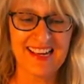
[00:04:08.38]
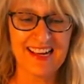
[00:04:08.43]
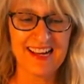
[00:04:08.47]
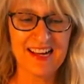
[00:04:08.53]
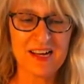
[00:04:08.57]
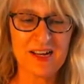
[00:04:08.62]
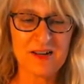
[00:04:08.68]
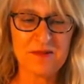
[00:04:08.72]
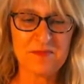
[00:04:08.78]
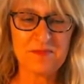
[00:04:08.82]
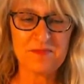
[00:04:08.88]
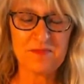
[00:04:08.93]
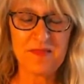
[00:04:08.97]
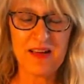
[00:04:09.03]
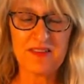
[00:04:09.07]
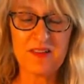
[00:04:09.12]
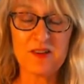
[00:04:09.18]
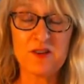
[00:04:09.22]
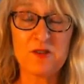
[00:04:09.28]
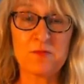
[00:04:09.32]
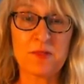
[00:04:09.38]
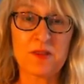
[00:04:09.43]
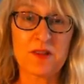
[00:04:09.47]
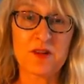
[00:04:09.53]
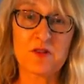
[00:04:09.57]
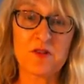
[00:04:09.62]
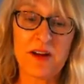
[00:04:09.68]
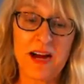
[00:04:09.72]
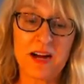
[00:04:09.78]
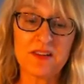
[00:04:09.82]
Um, and the, but
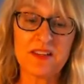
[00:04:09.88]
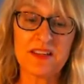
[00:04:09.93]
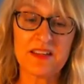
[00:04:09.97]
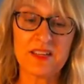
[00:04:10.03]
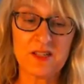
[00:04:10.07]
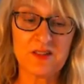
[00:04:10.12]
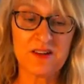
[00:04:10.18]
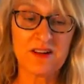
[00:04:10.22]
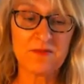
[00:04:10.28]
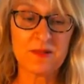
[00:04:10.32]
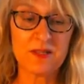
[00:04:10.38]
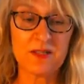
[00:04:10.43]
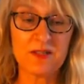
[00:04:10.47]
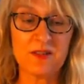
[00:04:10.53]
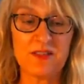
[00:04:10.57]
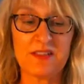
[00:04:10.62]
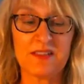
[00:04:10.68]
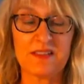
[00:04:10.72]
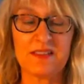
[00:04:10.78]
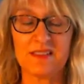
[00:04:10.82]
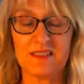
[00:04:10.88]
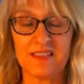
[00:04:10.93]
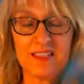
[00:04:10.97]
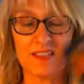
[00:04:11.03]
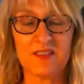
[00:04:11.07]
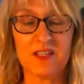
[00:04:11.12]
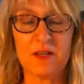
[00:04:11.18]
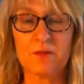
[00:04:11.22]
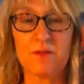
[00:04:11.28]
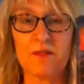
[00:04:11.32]
the grounding that you have been doing, you
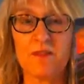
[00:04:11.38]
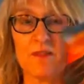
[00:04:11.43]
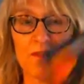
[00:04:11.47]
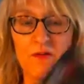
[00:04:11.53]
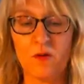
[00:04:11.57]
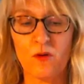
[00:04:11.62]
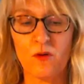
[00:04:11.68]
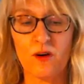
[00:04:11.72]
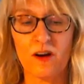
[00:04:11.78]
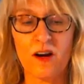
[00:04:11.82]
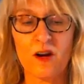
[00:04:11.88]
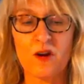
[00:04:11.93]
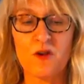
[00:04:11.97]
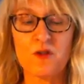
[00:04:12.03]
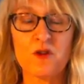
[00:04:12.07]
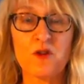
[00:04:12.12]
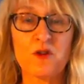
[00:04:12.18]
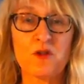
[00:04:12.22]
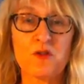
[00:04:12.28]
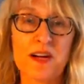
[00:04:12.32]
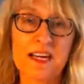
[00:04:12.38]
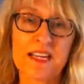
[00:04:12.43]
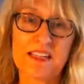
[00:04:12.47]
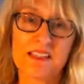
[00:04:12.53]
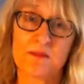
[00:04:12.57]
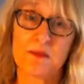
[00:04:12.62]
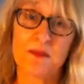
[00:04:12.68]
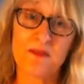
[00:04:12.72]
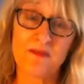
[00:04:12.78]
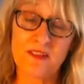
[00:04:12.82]
know, number four, creating
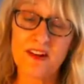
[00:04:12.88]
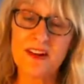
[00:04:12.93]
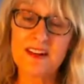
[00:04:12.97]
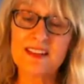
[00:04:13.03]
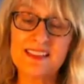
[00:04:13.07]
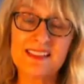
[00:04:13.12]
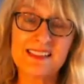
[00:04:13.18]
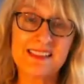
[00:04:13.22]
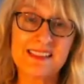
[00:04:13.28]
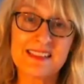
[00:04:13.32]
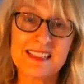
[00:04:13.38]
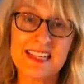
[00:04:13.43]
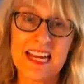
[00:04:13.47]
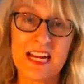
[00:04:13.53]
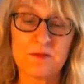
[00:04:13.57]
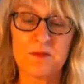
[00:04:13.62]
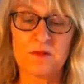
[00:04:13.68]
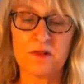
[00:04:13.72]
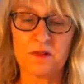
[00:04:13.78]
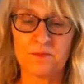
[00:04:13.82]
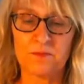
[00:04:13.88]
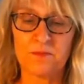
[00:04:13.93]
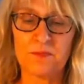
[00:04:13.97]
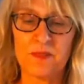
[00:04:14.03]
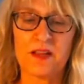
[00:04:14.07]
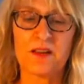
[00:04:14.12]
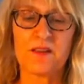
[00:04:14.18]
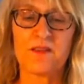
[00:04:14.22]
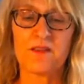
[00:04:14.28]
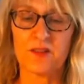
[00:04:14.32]
something very stable
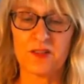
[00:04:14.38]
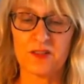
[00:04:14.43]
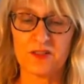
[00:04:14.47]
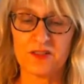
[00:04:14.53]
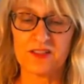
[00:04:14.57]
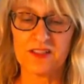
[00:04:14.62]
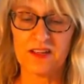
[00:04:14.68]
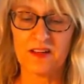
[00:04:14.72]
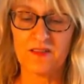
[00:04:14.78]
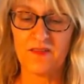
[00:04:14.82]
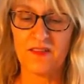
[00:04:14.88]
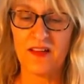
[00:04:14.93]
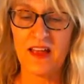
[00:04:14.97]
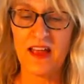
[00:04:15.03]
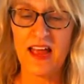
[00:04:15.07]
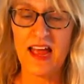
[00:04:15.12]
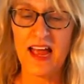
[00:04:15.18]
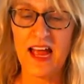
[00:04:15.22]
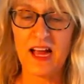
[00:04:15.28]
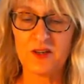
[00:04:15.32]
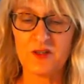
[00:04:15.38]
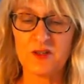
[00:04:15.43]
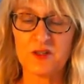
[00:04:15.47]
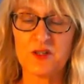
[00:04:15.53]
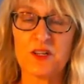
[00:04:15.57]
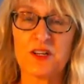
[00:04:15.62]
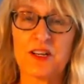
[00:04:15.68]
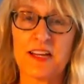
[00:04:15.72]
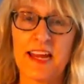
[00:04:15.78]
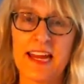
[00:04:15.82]
for yourself as
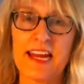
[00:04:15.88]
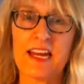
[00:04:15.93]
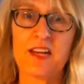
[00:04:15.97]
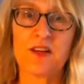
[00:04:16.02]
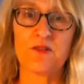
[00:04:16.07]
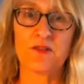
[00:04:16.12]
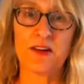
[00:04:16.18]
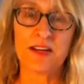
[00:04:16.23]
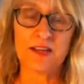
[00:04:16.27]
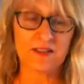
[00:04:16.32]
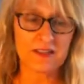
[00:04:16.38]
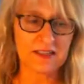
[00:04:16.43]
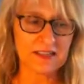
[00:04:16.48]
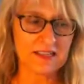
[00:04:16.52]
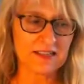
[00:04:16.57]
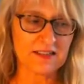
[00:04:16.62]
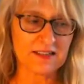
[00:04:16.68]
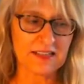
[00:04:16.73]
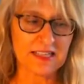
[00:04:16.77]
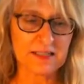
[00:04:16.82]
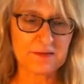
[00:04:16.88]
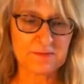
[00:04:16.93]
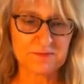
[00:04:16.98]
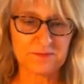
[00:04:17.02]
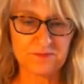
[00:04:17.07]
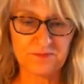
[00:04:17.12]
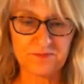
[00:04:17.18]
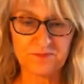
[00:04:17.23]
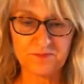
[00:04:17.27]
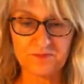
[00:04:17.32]
you gain greater clarity.
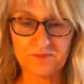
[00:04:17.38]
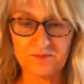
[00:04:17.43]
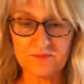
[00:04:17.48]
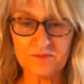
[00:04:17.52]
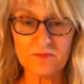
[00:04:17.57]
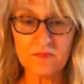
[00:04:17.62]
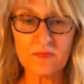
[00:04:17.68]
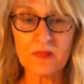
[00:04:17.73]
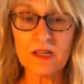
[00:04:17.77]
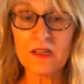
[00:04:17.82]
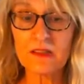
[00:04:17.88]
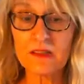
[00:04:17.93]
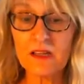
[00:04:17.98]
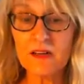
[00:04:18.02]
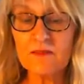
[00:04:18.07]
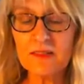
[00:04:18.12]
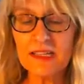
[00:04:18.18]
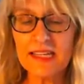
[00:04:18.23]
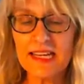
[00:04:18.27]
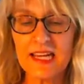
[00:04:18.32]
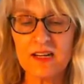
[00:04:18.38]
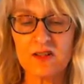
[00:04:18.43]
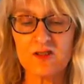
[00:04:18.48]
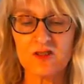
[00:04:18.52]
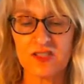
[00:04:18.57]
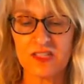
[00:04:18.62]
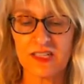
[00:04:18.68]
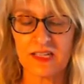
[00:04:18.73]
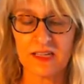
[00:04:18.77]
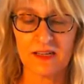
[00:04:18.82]
Lovely
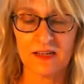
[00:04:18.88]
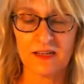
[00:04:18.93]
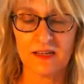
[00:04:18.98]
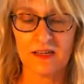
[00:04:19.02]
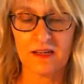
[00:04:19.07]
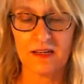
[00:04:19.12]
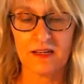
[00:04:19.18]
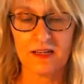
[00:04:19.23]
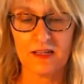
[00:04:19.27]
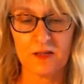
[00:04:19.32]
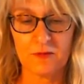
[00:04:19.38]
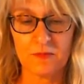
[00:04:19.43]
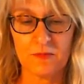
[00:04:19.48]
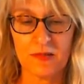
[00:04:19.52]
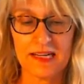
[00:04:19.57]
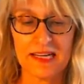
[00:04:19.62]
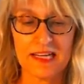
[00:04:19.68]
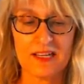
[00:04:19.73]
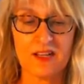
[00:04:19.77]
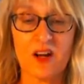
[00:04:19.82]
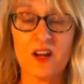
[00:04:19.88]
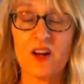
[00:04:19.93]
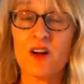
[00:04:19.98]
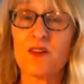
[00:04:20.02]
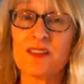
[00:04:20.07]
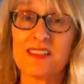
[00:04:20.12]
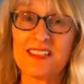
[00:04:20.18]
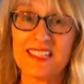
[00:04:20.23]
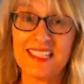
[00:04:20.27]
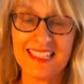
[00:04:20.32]
energy. Um, again, not
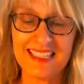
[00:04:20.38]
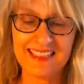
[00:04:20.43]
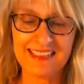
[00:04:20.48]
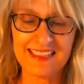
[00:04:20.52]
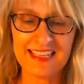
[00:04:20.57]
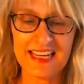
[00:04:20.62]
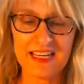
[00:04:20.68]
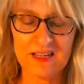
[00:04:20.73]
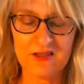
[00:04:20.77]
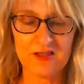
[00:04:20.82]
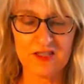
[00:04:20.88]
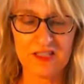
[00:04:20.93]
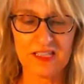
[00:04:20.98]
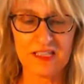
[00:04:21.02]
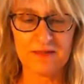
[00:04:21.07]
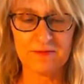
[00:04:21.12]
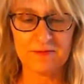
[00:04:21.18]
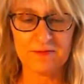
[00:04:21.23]
always easy energy.